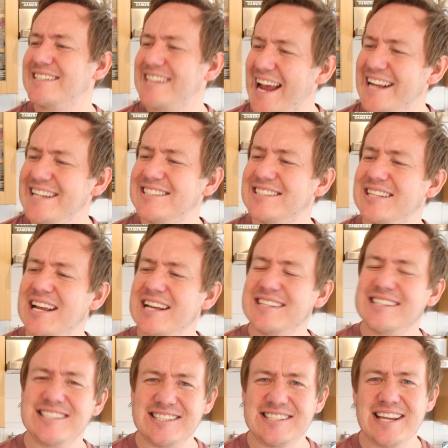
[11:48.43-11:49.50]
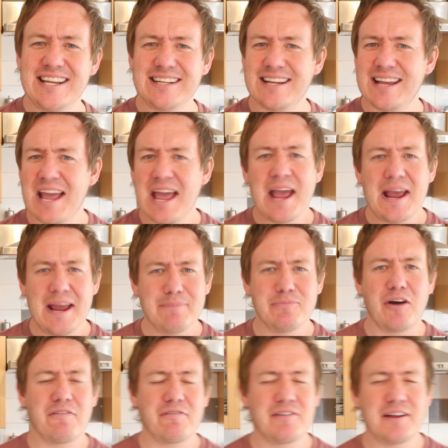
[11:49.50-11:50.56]
taste the zing in
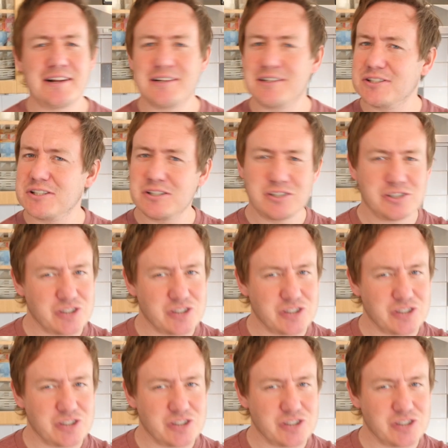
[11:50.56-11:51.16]
my flings.